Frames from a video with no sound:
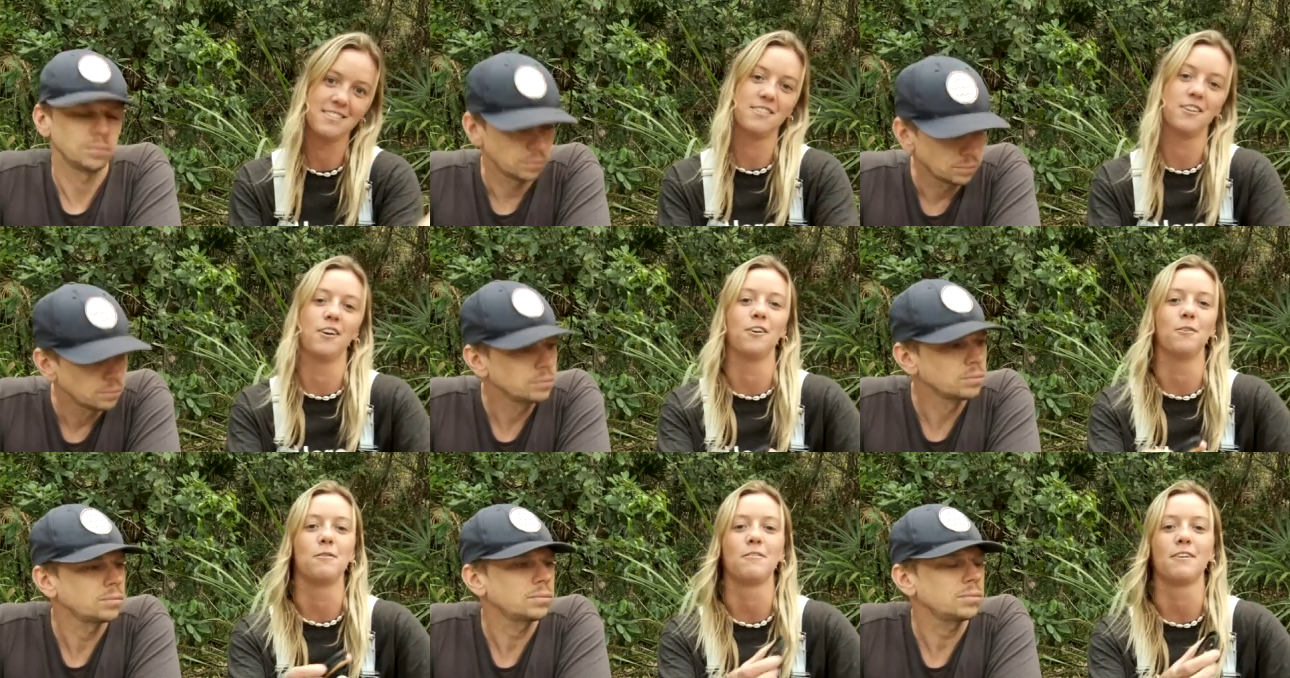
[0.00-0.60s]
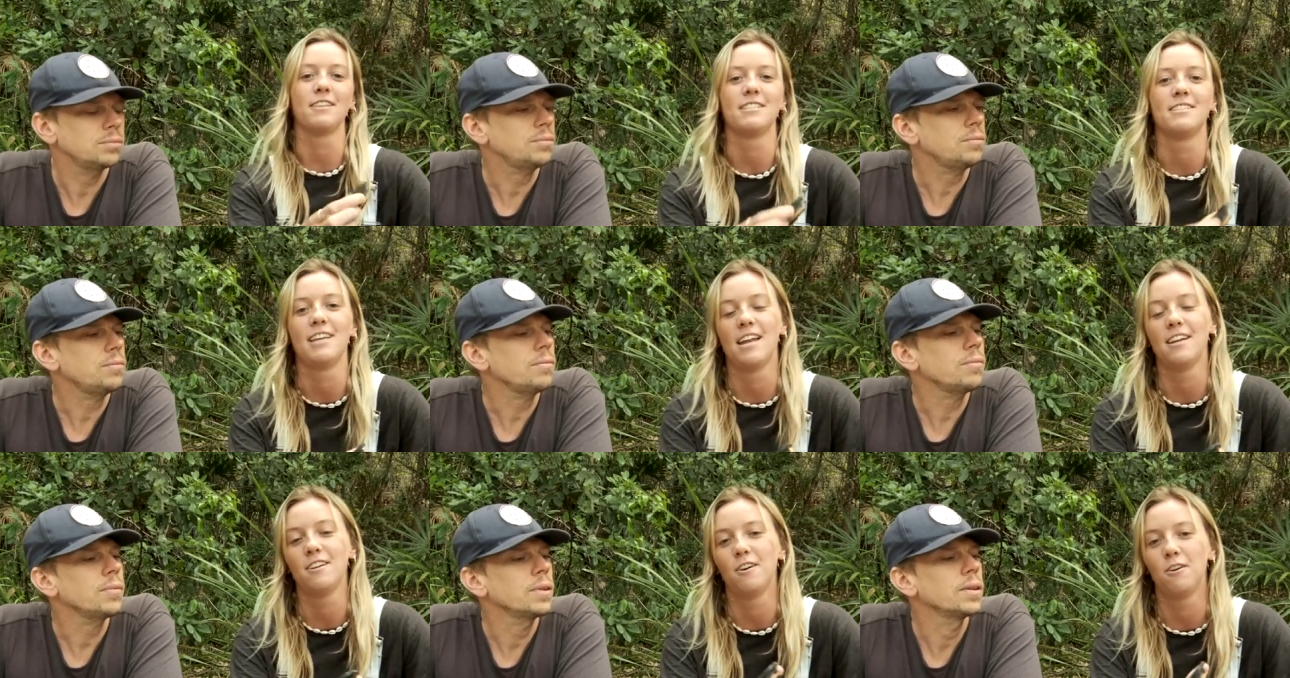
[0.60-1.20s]
Speaker 1: So we've got the
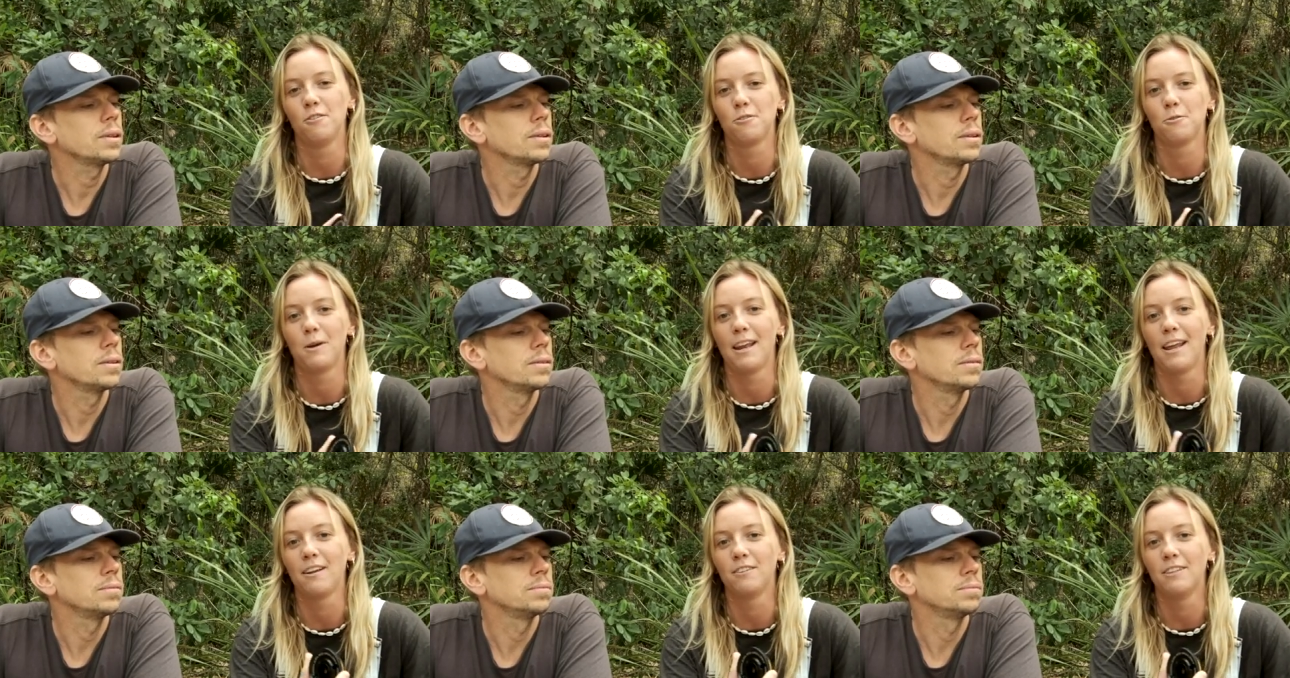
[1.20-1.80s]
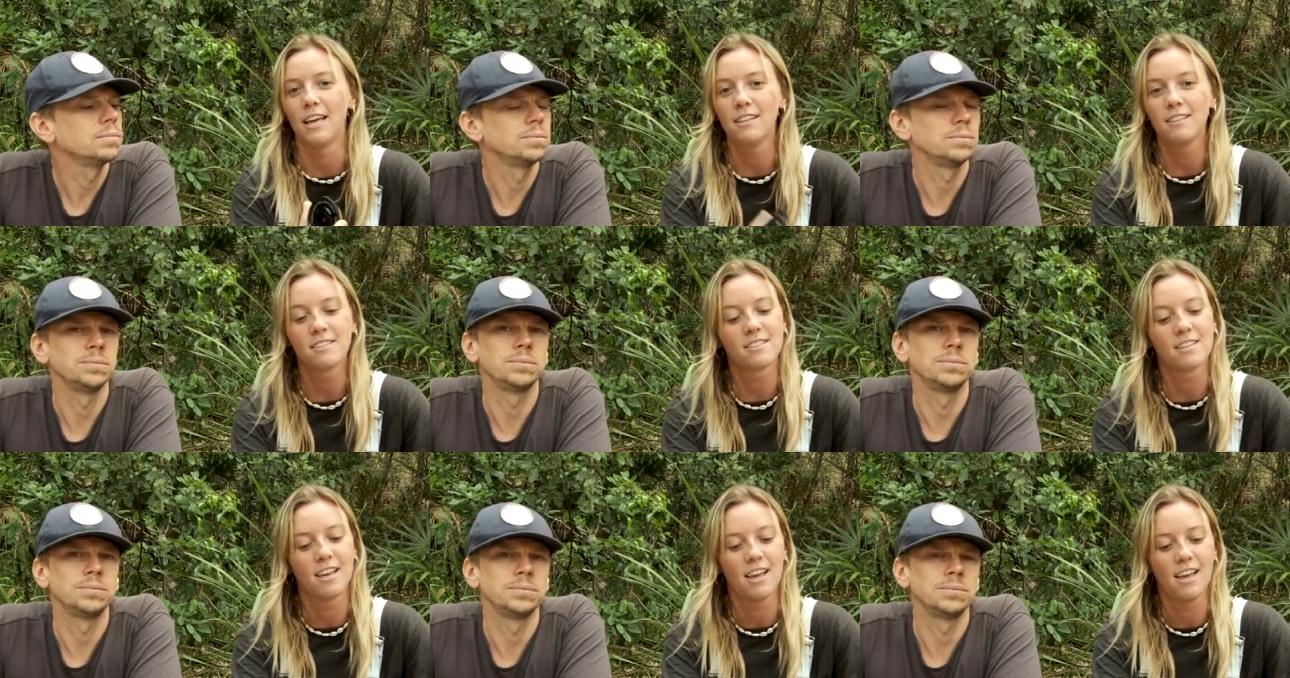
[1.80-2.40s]
standard ultra wide angle
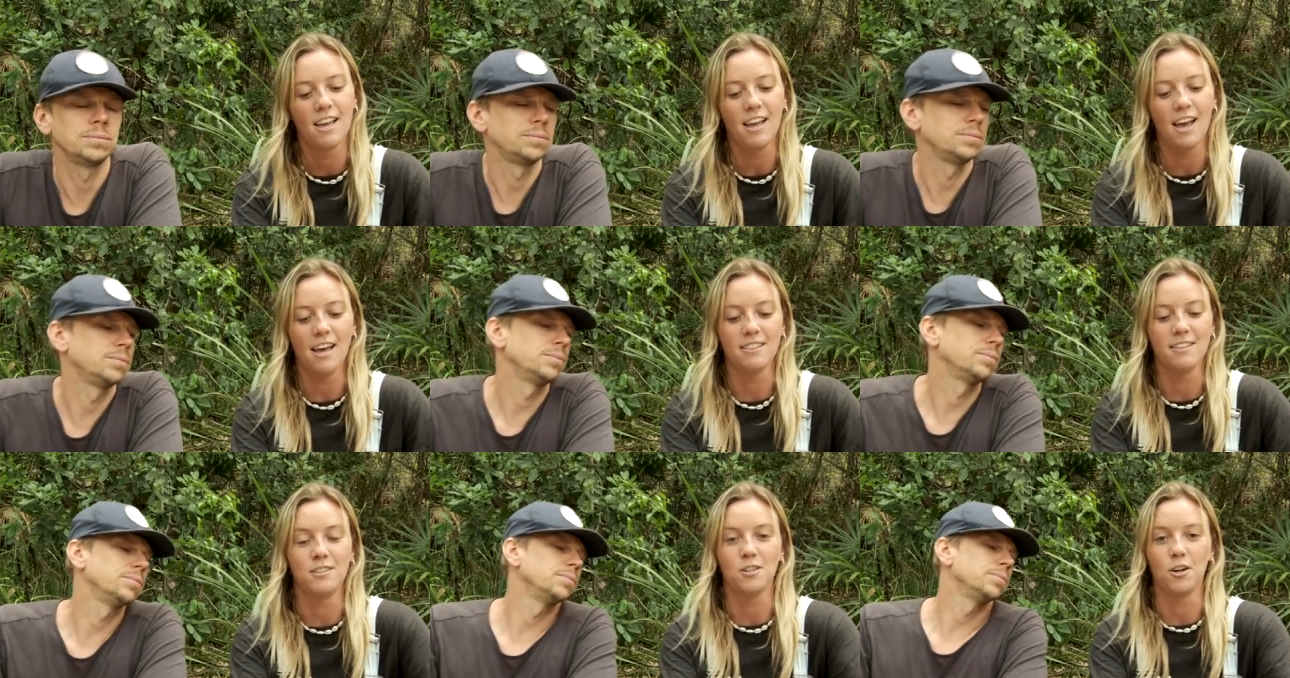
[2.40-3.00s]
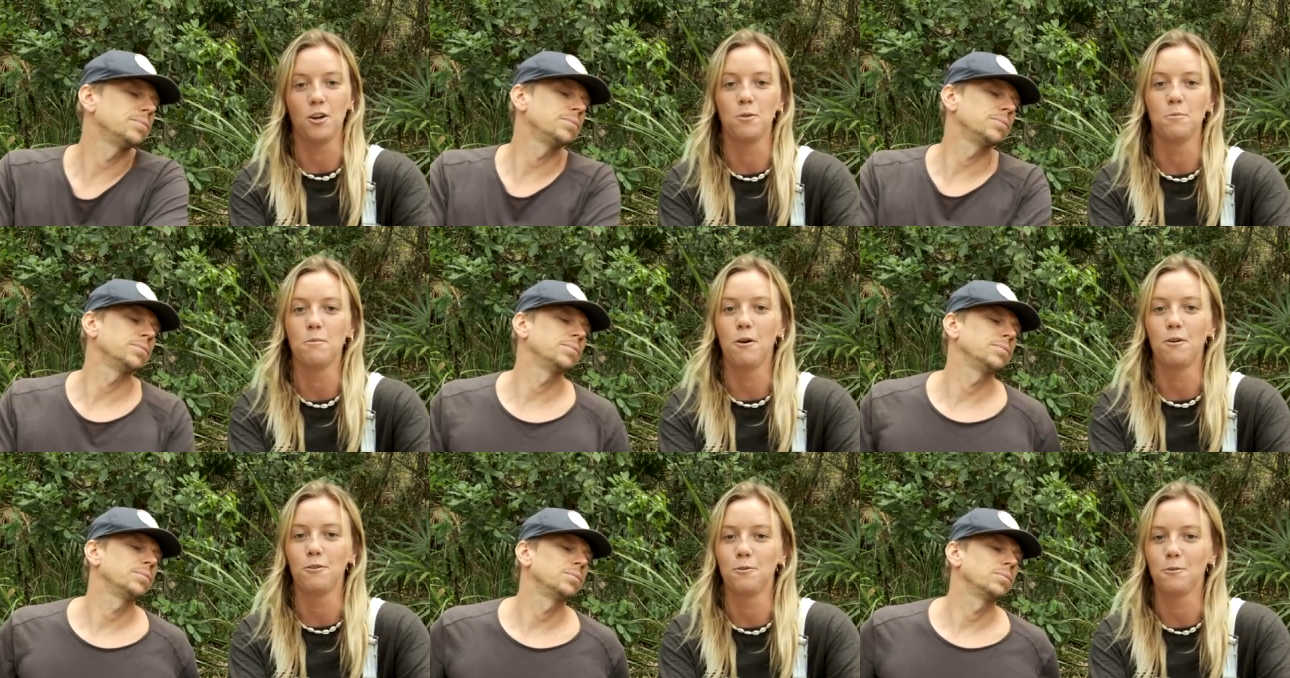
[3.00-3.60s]
lens and the dome
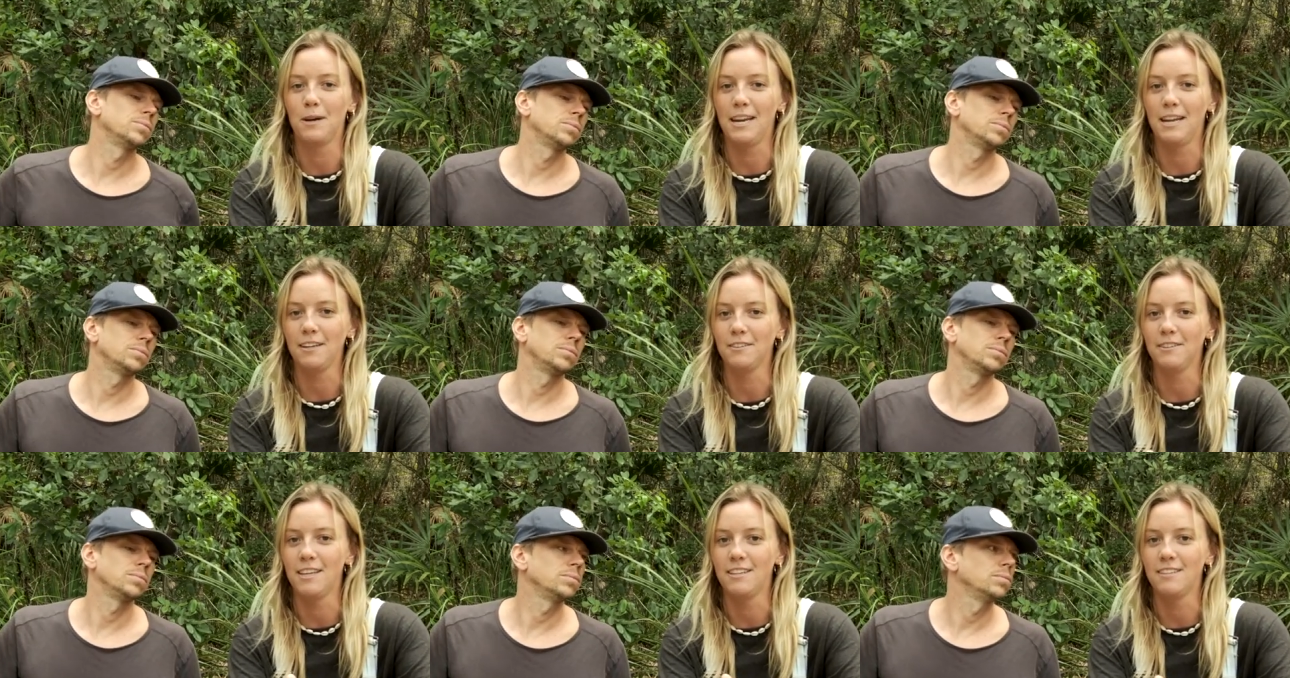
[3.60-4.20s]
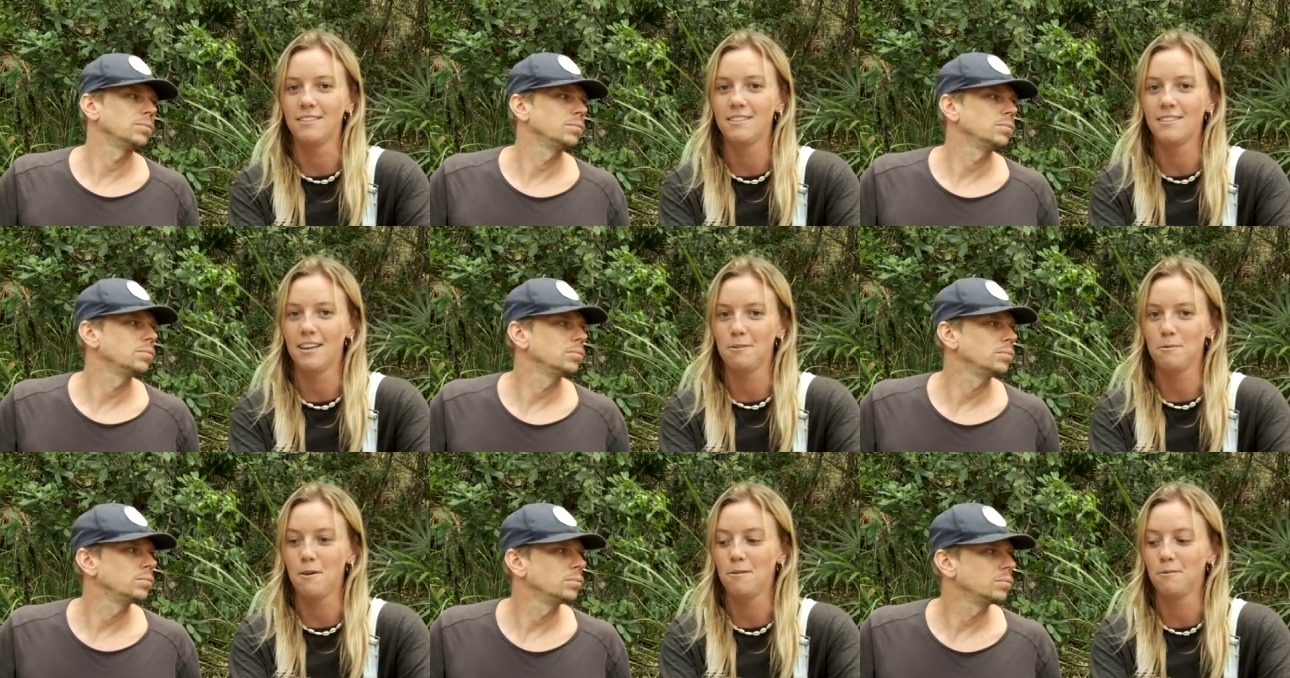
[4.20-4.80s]
ultra wide angle lens
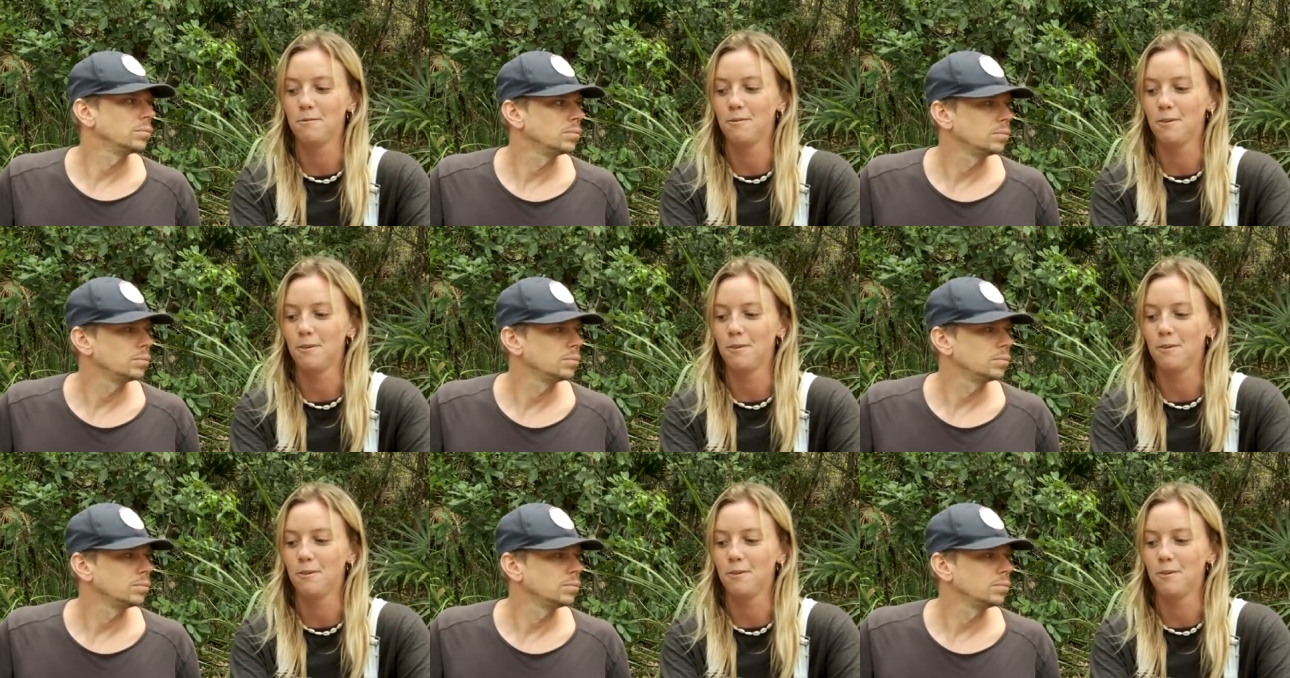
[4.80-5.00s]
as well